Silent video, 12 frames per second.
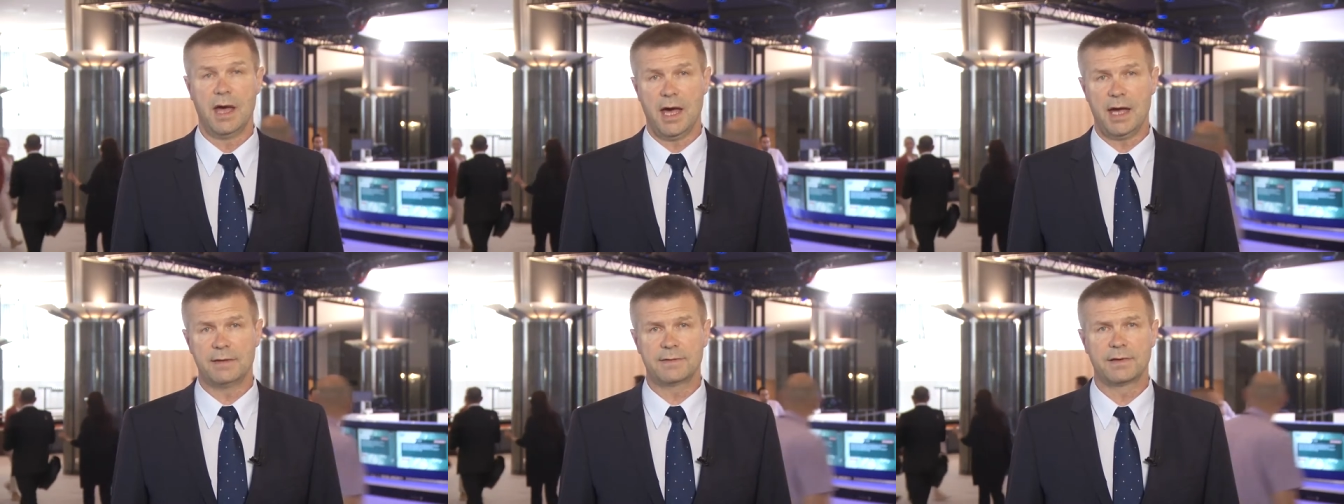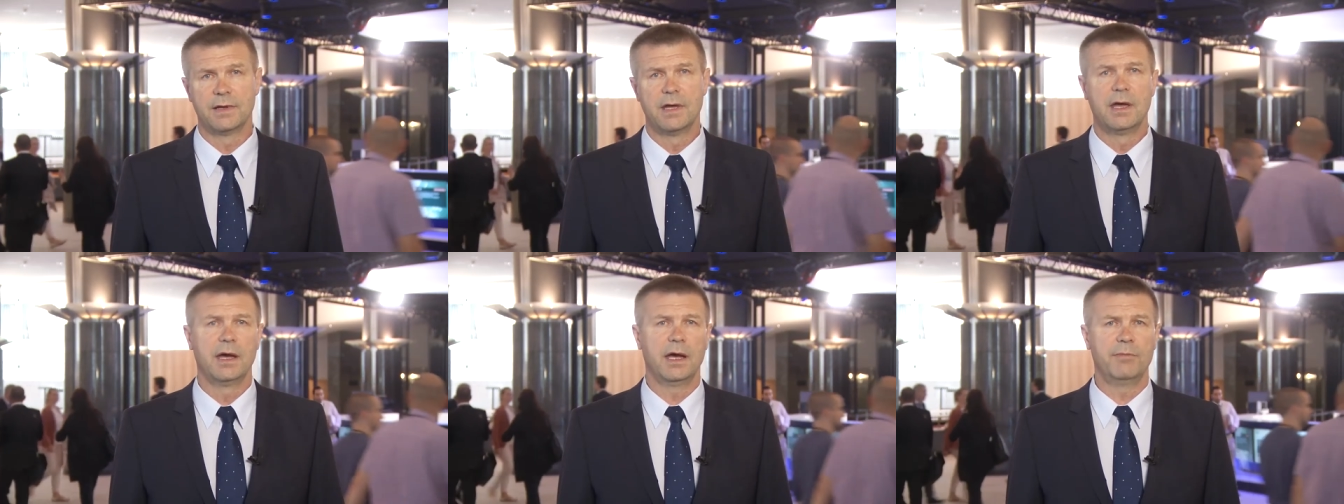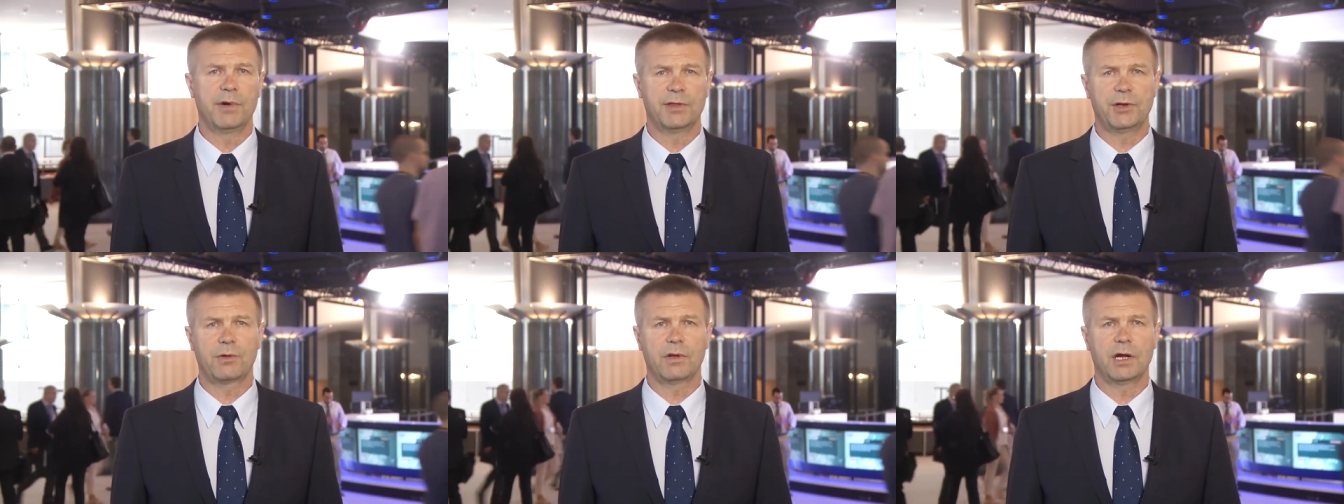and in
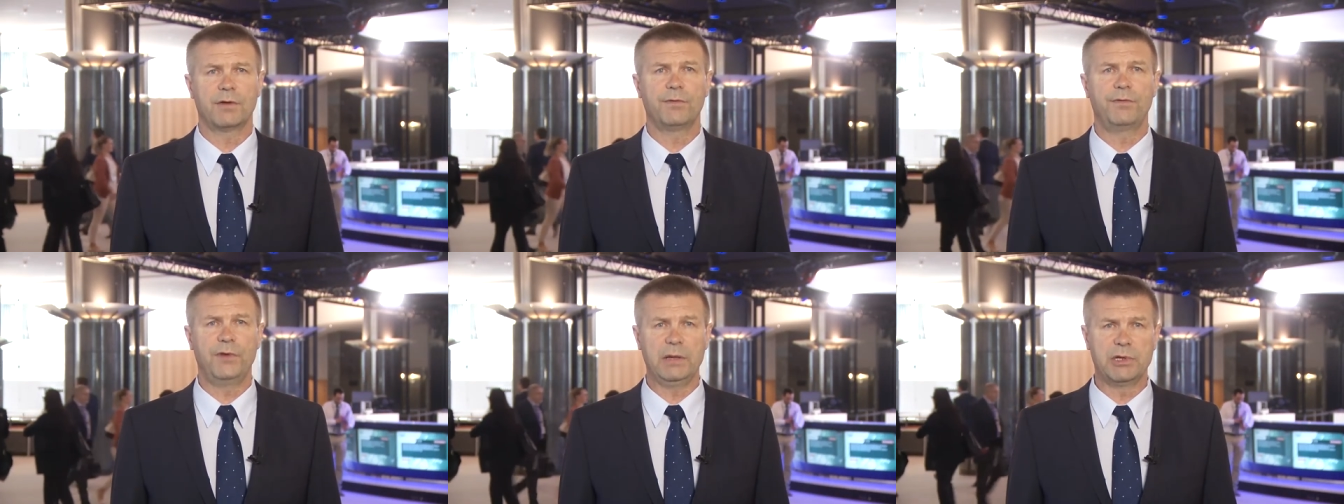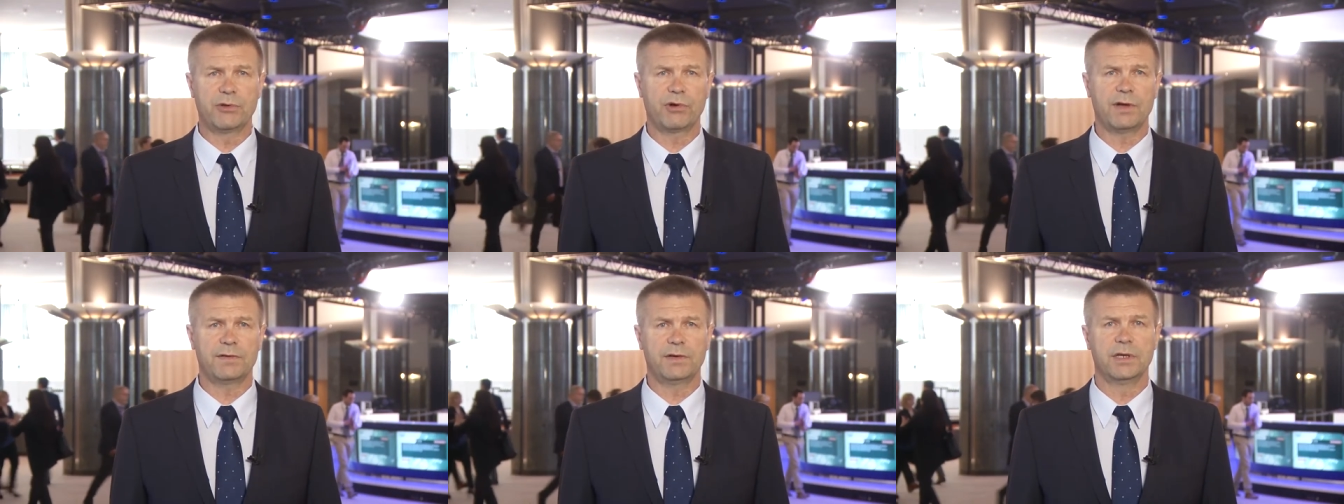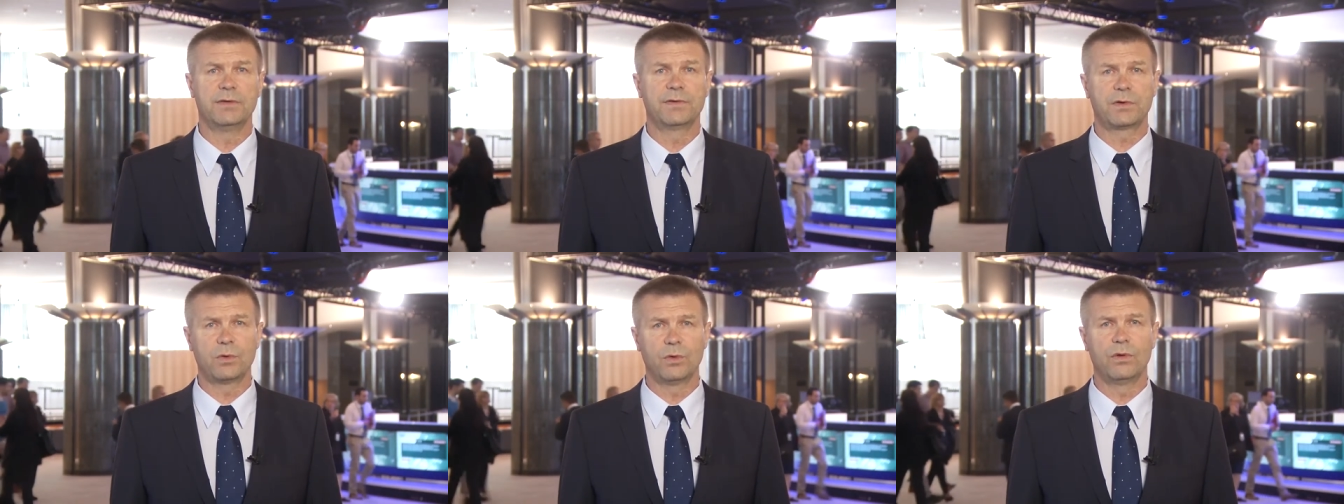particular film literacy in
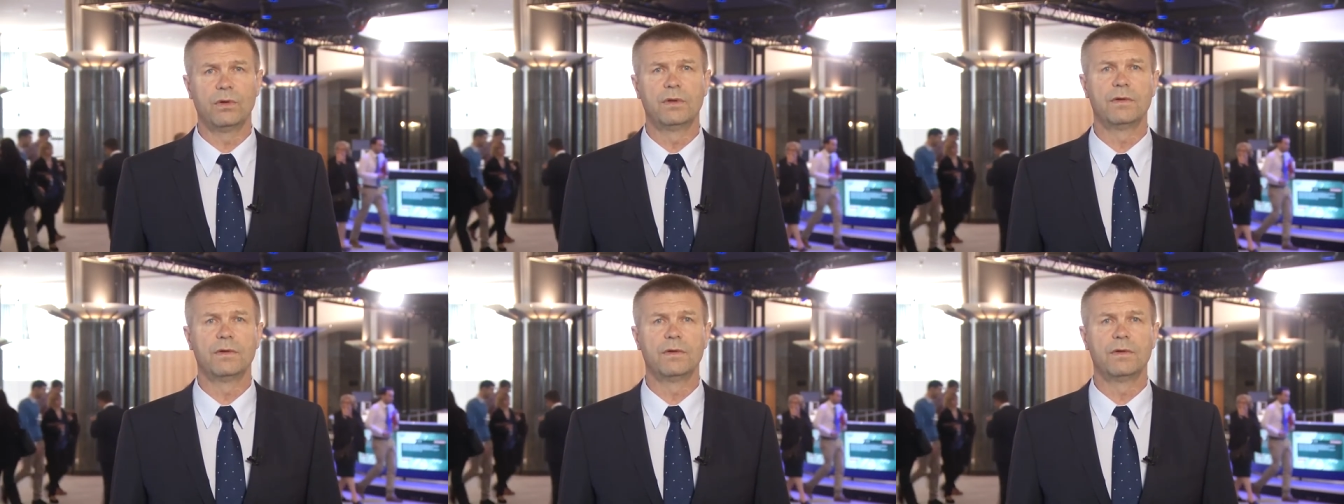school